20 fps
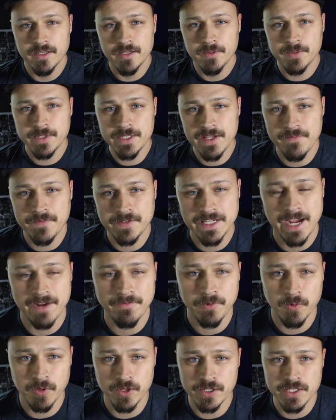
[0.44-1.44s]
What's up,
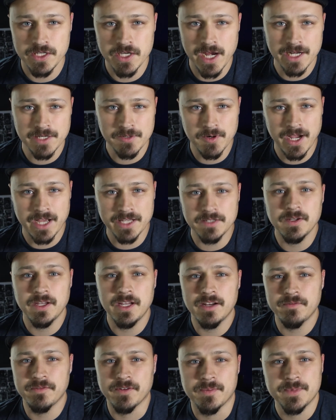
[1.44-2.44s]
photography world? Josh Rogasso
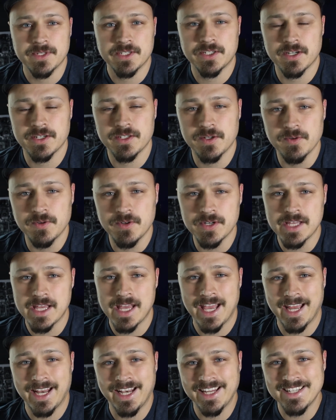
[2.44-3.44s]
here from the Shutter School,
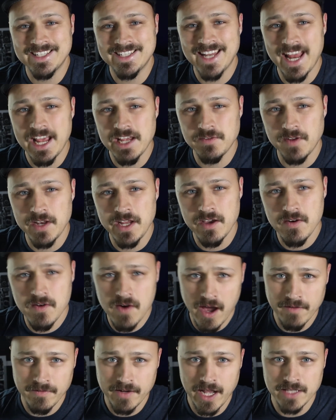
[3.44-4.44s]
and in today's video
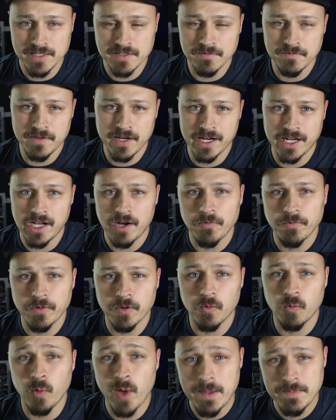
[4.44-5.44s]
I've got some very
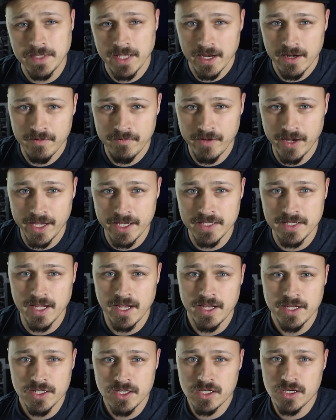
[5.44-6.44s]
helpful website advice
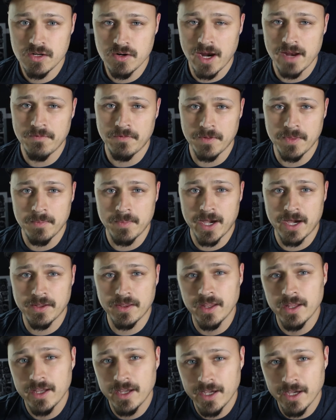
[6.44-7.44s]
straight from the mouth
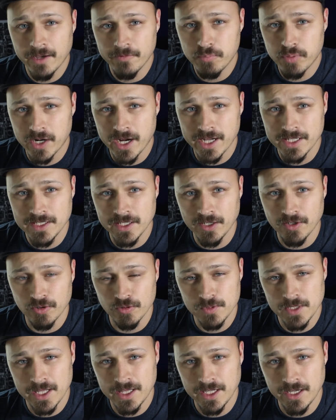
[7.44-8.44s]
of brides and
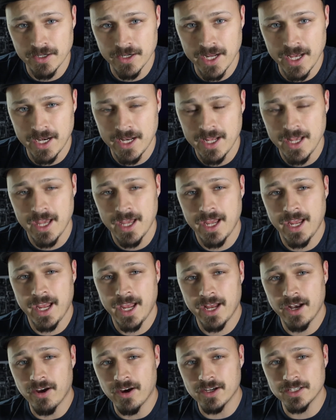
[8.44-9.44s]
grooms on the internet,
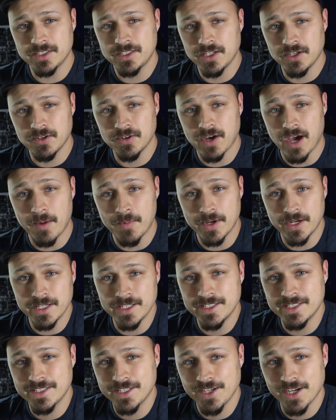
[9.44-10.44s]
and also I'm going to
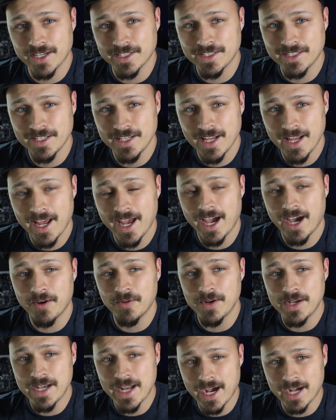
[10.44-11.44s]
discuss how
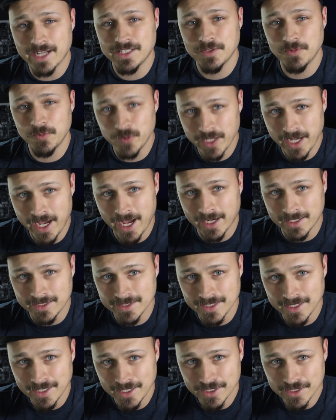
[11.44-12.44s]
not to
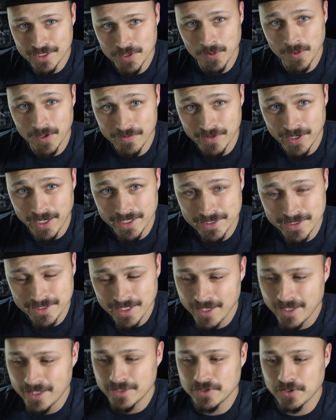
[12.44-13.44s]
react to advice.
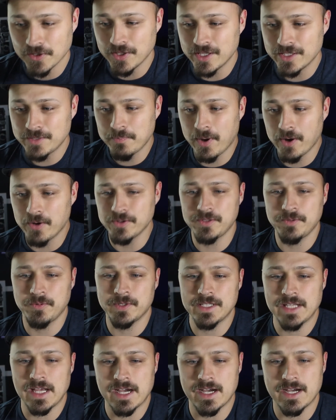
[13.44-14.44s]
So this post
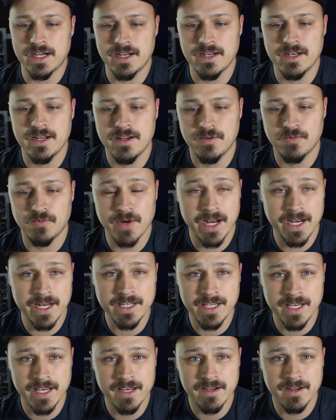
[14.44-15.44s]
was on
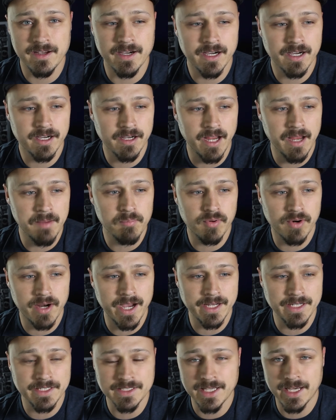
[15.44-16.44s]
Reddit. A
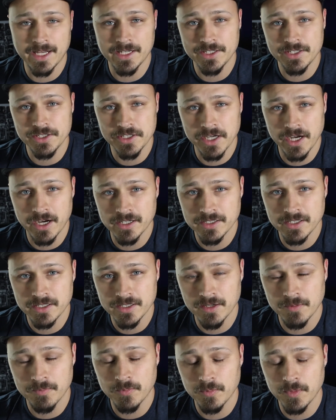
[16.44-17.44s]
bride decided to share
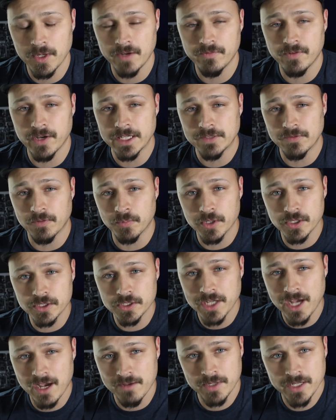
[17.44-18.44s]
some advice from her
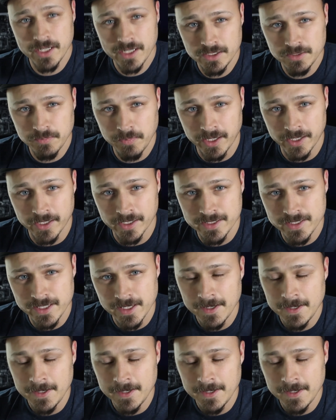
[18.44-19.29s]
shopping experience,